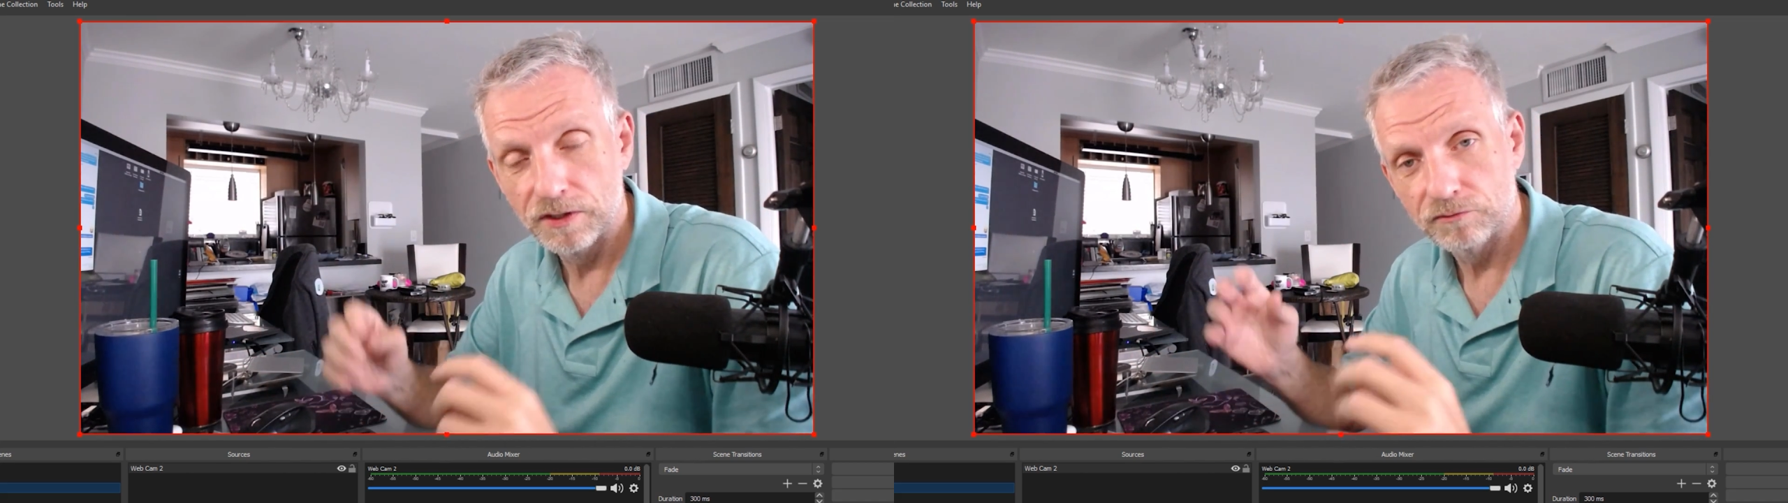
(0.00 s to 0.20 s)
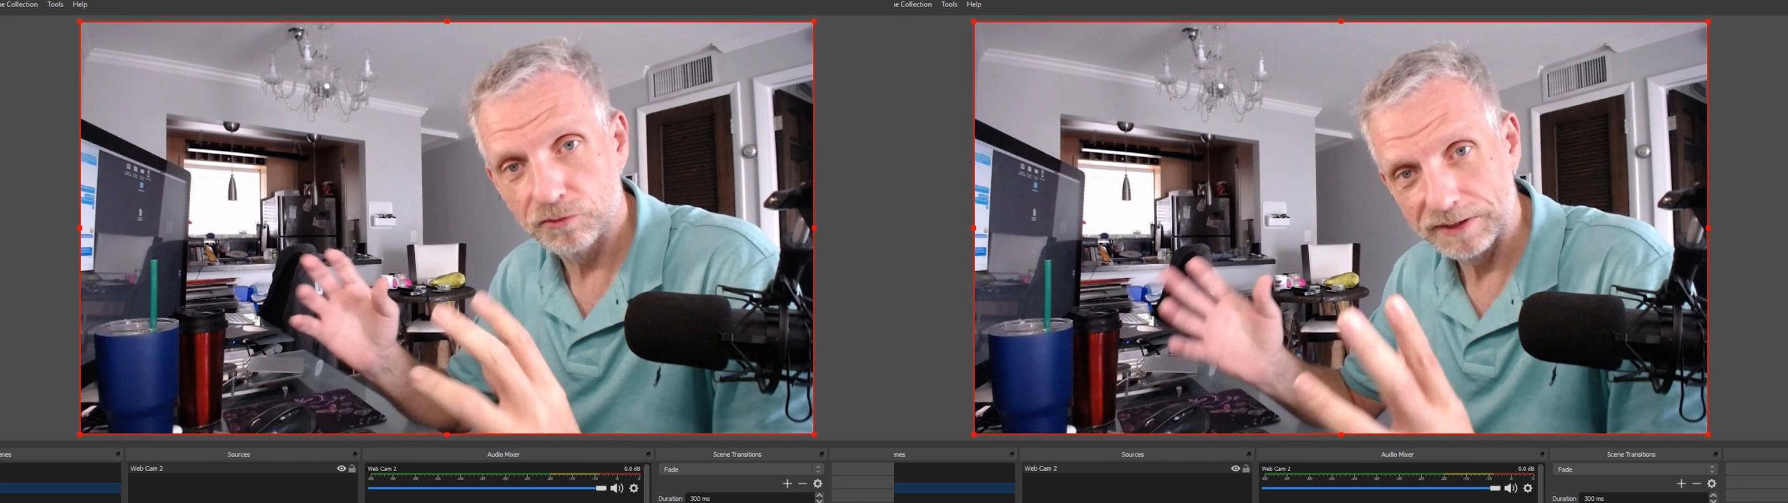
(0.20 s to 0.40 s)

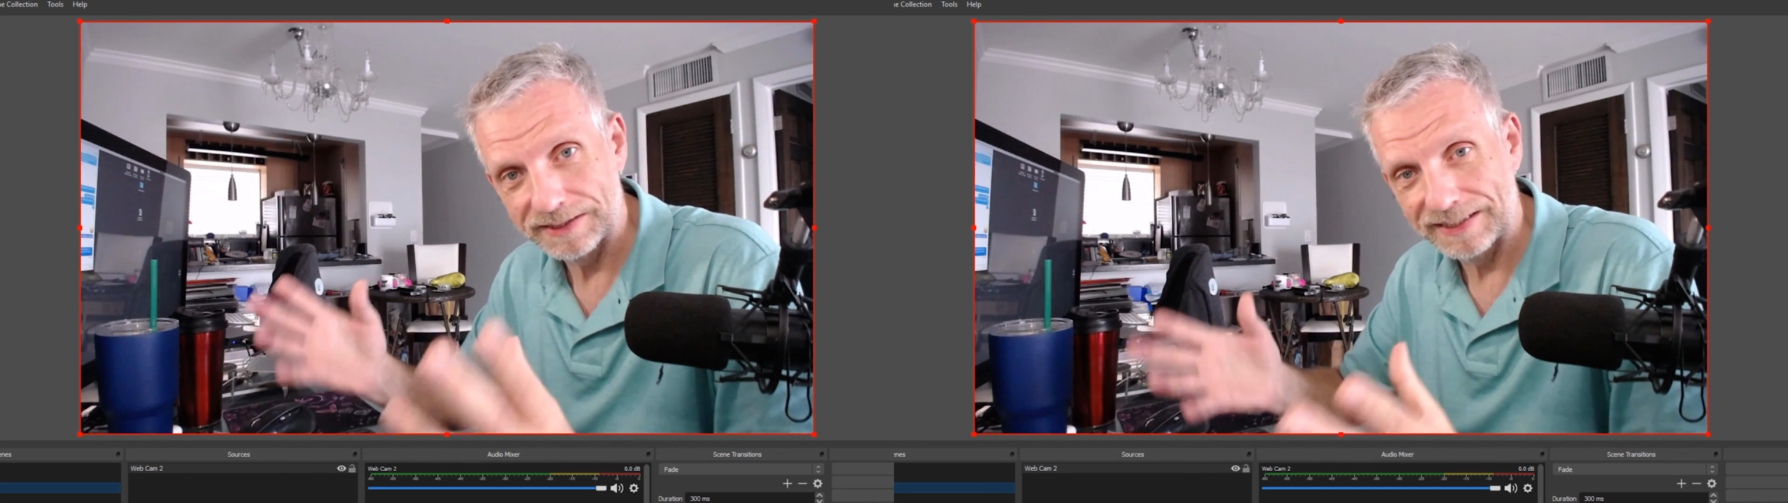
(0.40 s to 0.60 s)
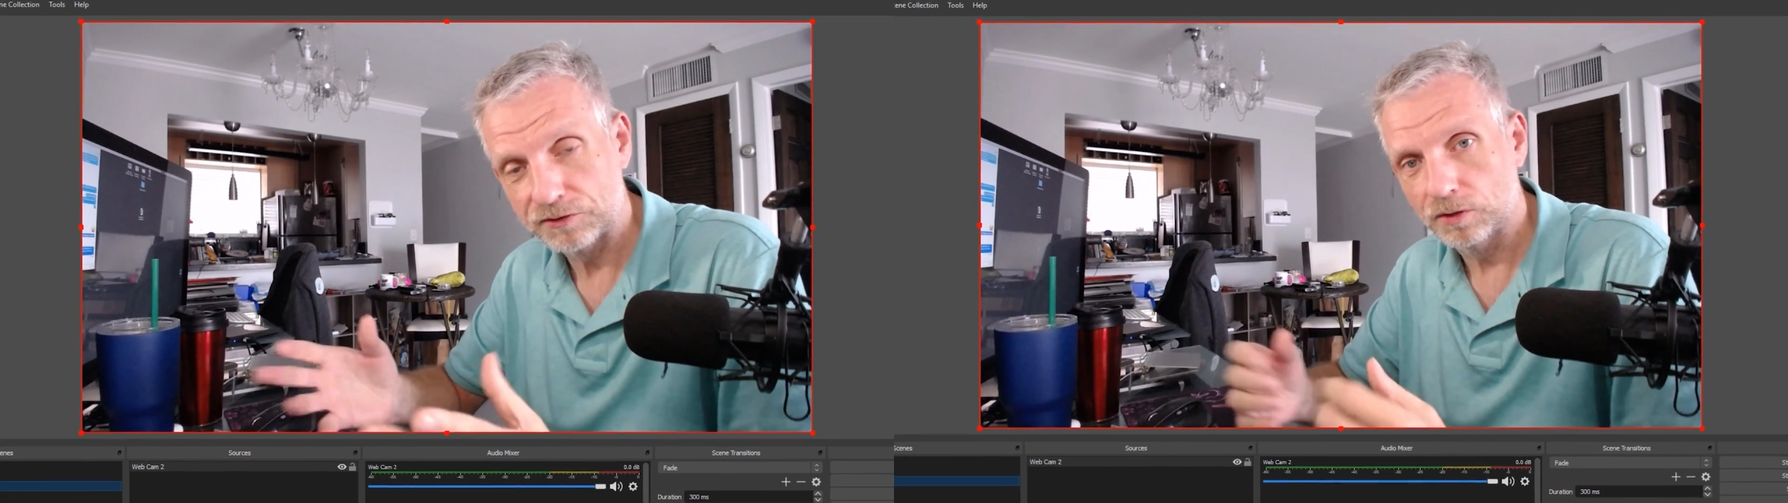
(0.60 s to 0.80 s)
from your
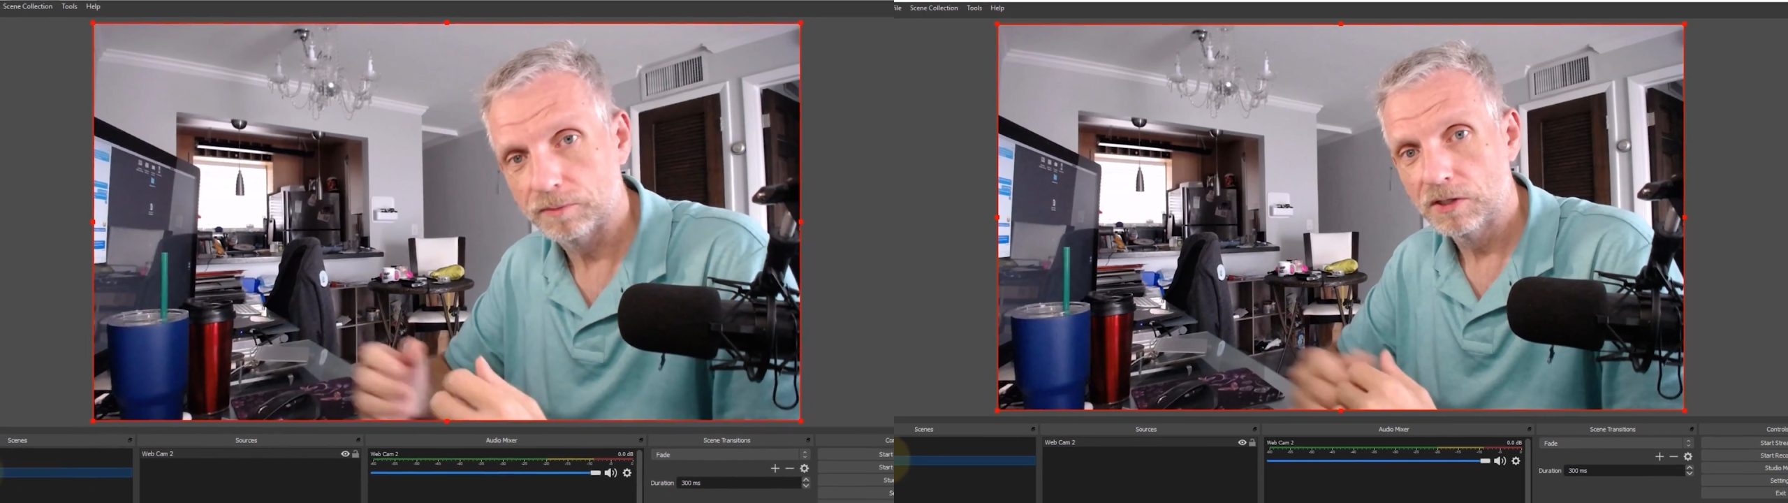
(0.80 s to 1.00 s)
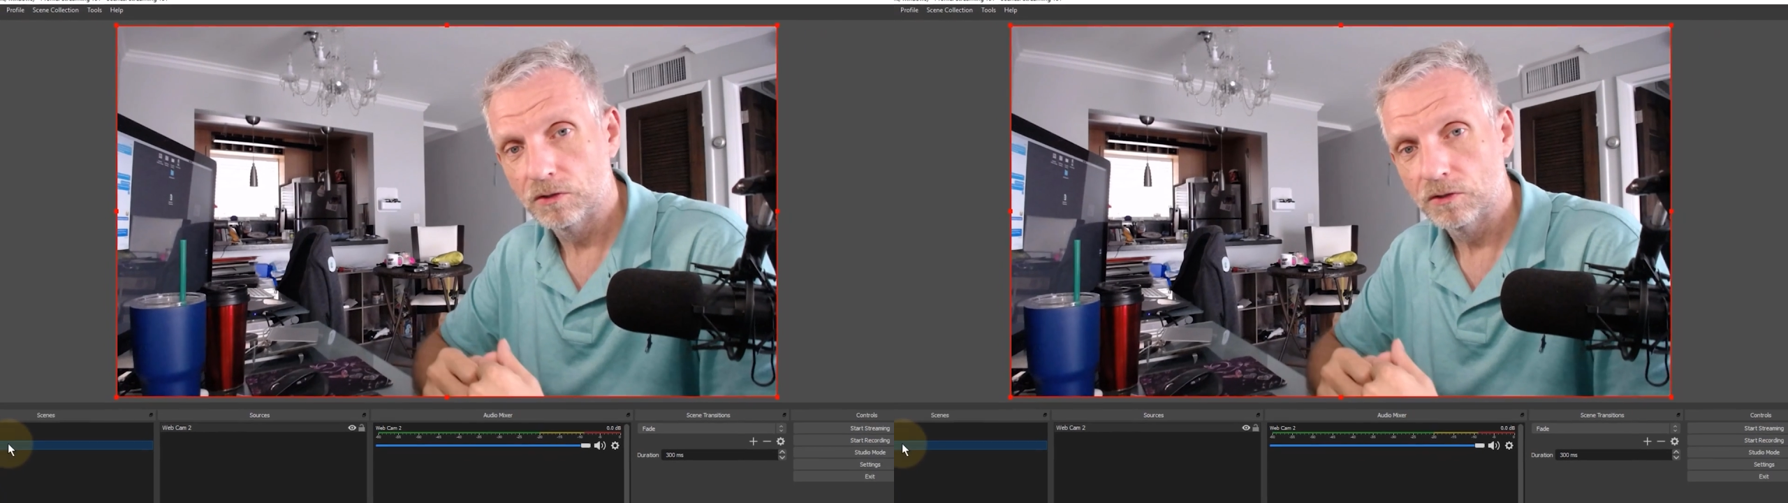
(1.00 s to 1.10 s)
desktop,